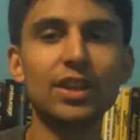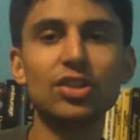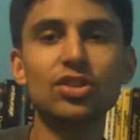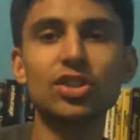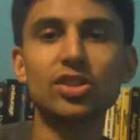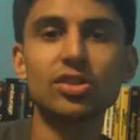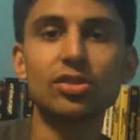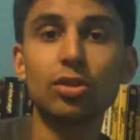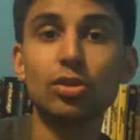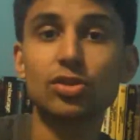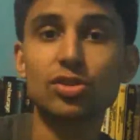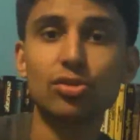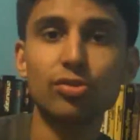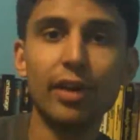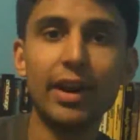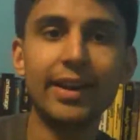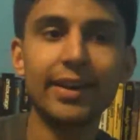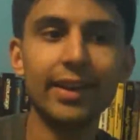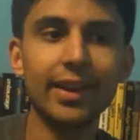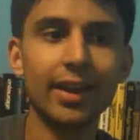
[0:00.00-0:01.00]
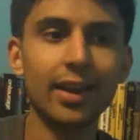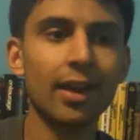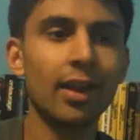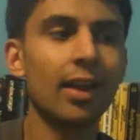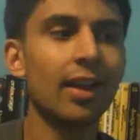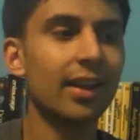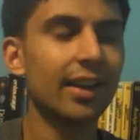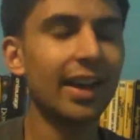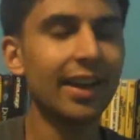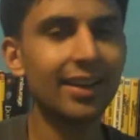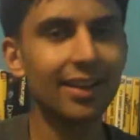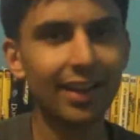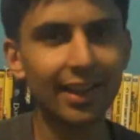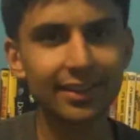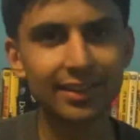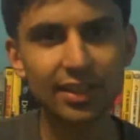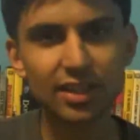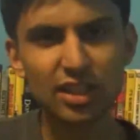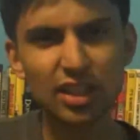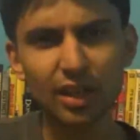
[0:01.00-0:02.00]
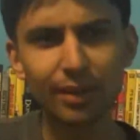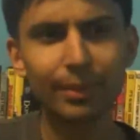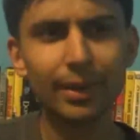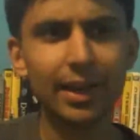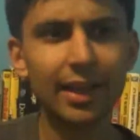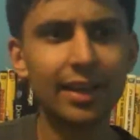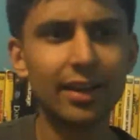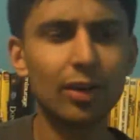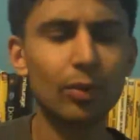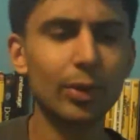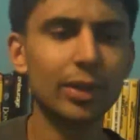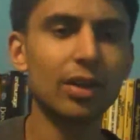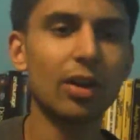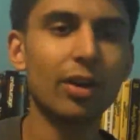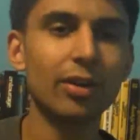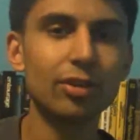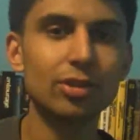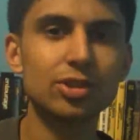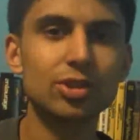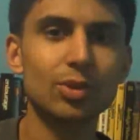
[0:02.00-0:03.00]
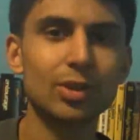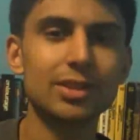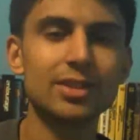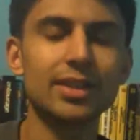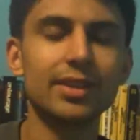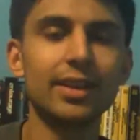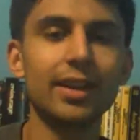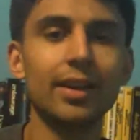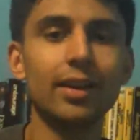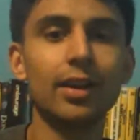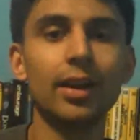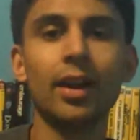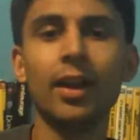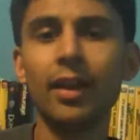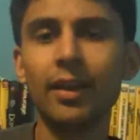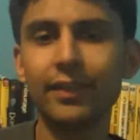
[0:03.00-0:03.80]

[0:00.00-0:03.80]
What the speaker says: He just looks threatening, kind of like the Terminator with Arnold Schwarzenegger.